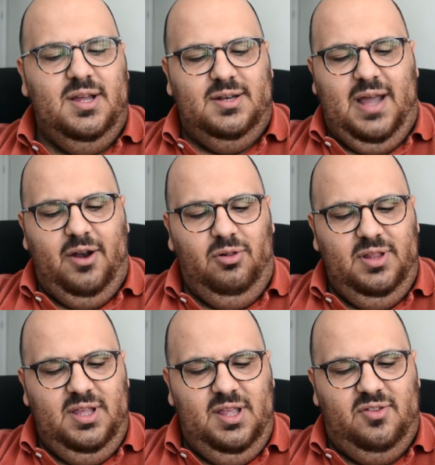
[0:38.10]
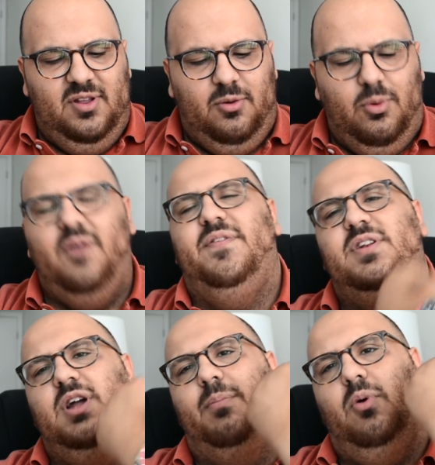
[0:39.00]
Not only is it a rough
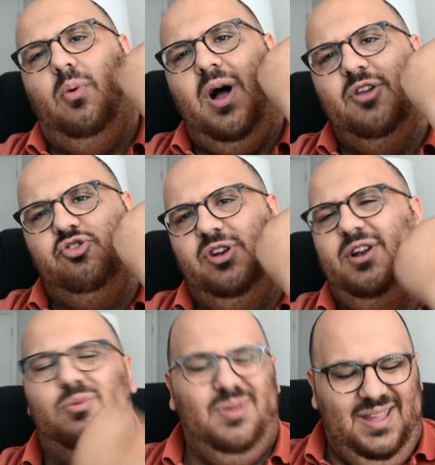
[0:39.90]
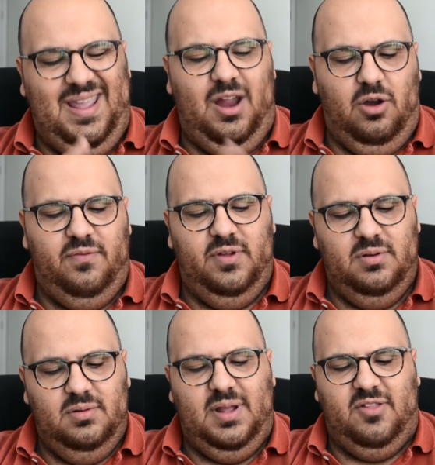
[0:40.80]
and tumble watch, and I don't really care if
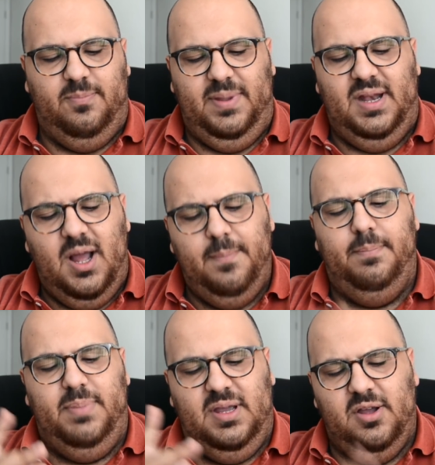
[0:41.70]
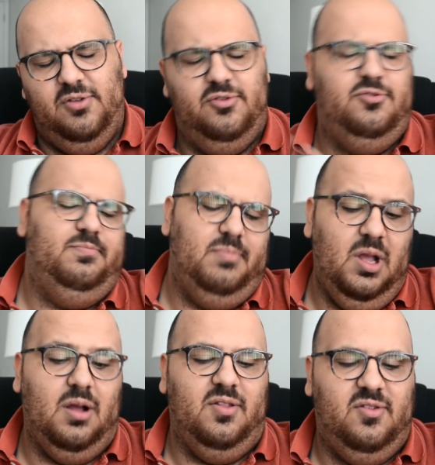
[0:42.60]
it gets beat up because
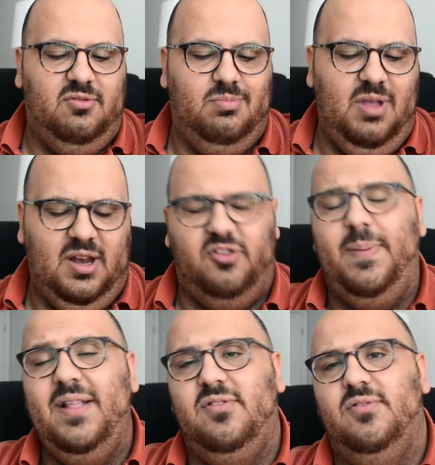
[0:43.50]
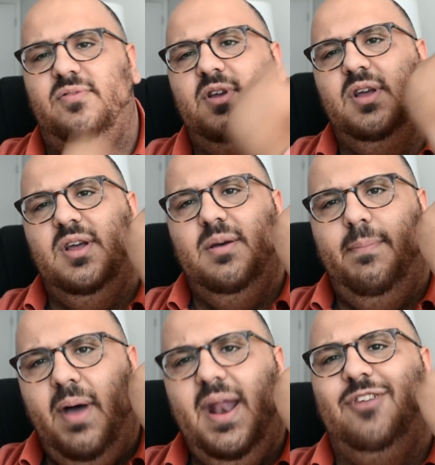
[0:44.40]
it's inexpensive,
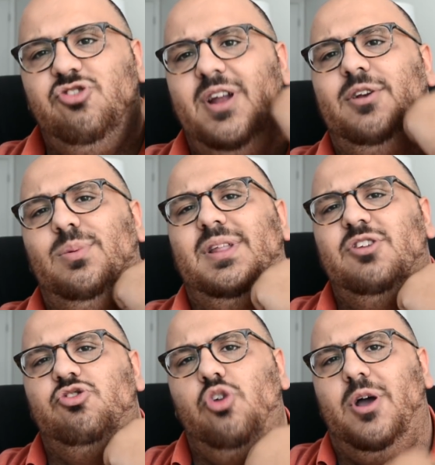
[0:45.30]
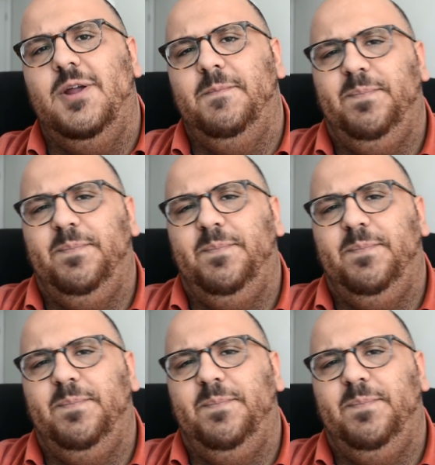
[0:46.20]
but I genuinely enjoy it.